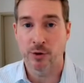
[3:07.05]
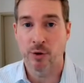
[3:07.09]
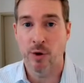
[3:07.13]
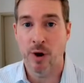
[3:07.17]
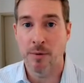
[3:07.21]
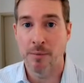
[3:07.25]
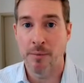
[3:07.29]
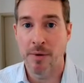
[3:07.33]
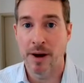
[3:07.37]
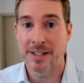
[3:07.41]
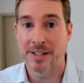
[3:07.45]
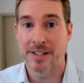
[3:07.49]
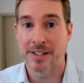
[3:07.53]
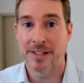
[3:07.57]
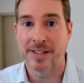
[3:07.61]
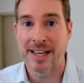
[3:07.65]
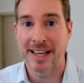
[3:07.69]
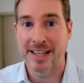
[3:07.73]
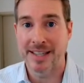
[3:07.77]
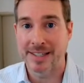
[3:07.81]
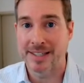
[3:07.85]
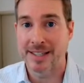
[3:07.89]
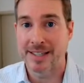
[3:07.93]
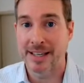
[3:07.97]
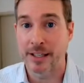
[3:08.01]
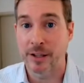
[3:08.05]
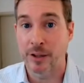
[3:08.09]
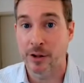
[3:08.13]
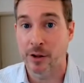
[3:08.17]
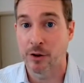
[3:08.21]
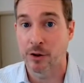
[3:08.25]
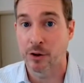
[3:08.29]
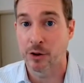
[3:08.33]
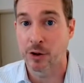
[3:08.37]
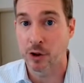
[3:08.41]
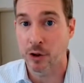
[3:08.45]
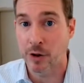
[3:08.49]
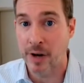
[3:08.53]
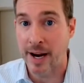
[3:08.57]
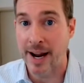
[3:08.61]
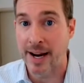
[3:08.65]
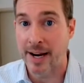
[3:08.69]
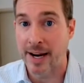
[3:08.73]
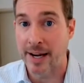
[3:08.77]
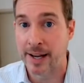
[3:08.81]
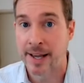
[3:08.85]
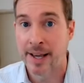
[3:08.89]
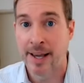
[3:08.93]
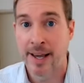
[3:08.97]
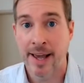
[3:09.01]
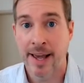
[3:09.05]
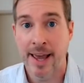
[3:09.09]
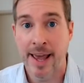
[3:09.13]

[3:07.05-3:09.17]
12 months is that cyclical trade.